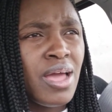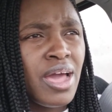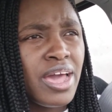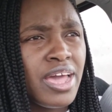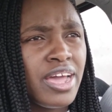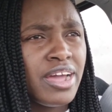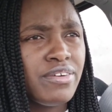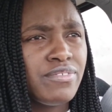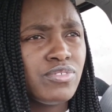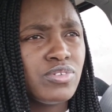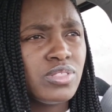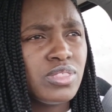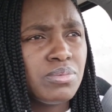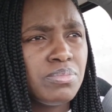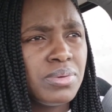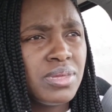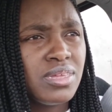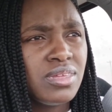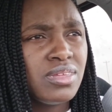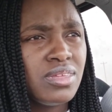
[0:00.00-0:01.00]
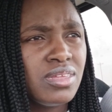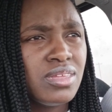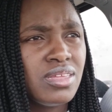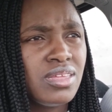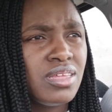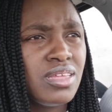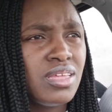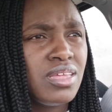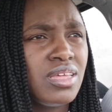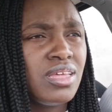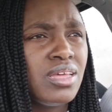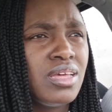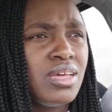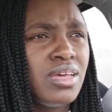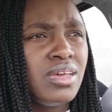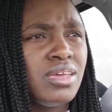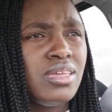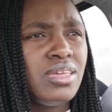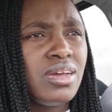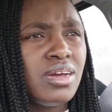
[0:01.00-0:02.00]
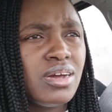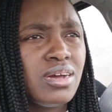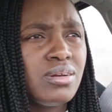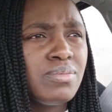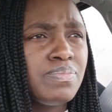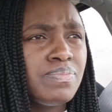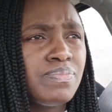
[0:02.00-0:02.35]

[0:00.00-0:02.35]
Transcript: I have with me yeah